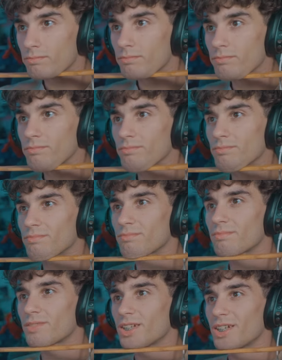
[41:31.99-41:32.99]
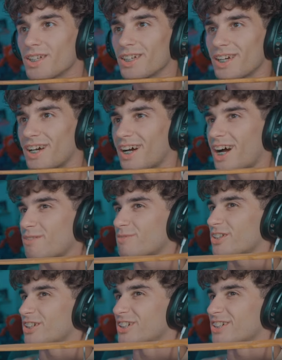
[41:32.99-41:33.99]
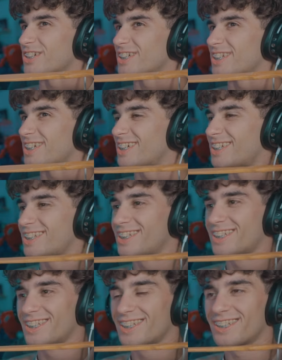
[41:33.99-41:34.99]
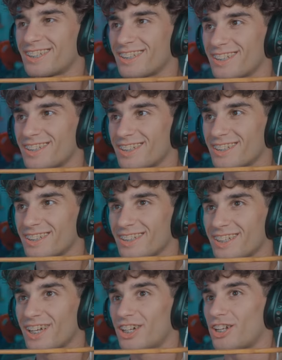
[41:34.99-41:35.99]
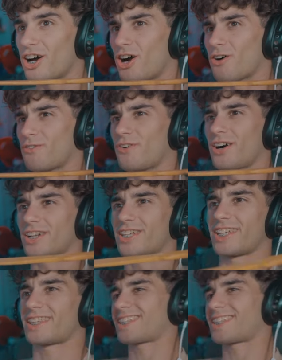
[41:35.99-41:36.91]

What? I'm good. Oh fuck! Get, get,